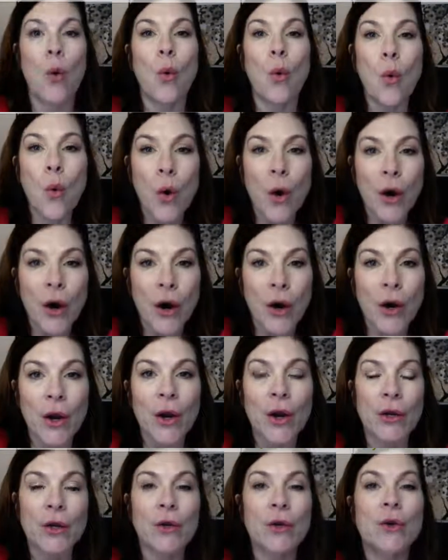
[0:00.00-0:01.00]
or
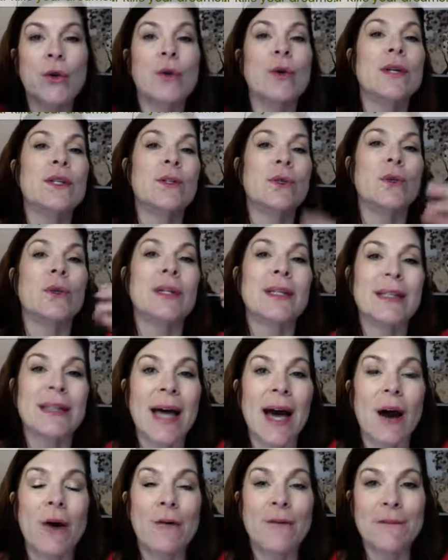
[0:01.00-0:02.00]
you're going to
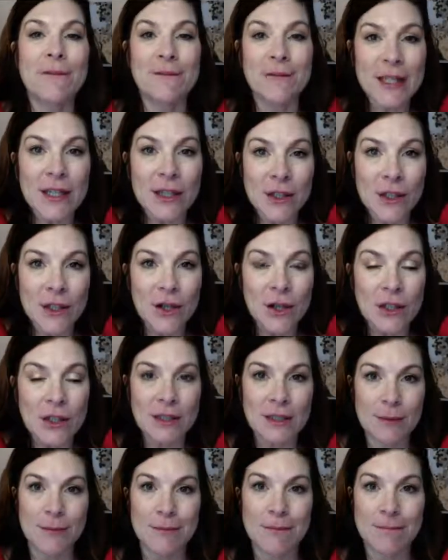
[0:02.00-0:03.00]
allow fear
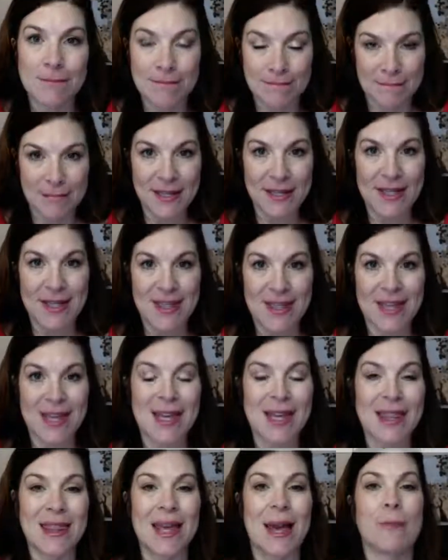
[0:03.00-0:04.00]
to be the
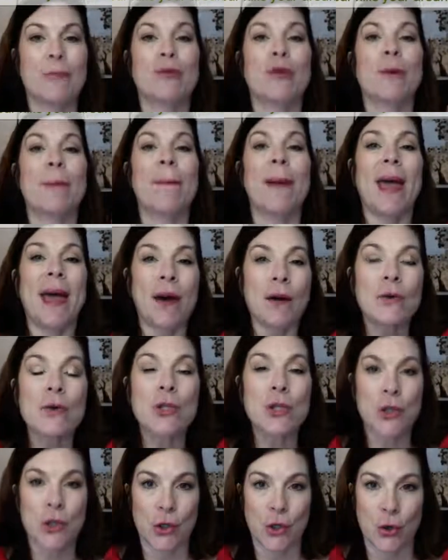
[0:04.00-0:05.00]
thing that
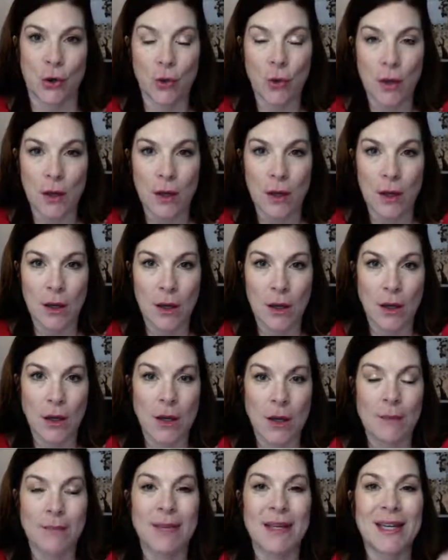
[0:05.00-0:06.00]
propels you
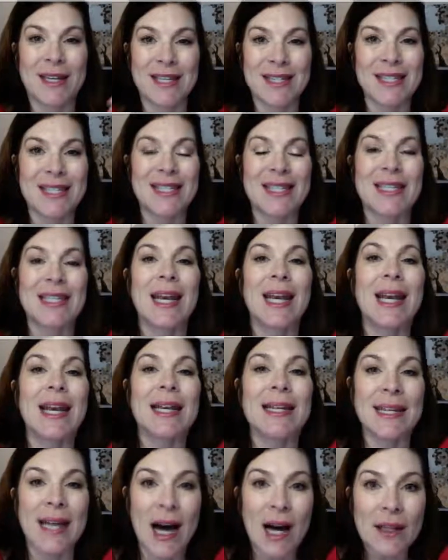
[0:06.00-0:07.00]
because it's an
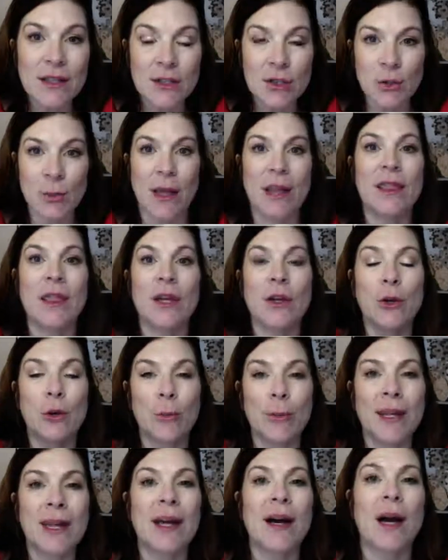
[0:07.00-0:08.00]
acknowledgement that you're
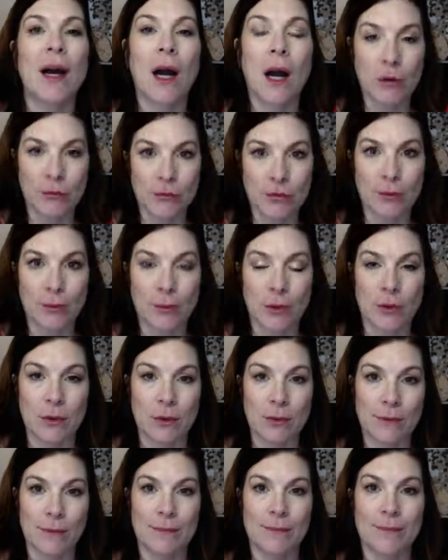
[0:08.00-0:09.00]
being
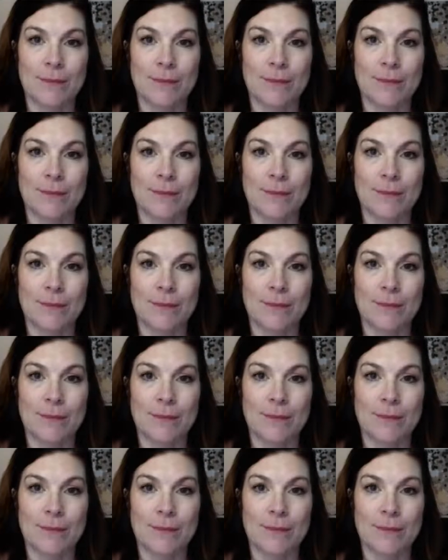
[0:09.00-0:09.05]
uncomfortable.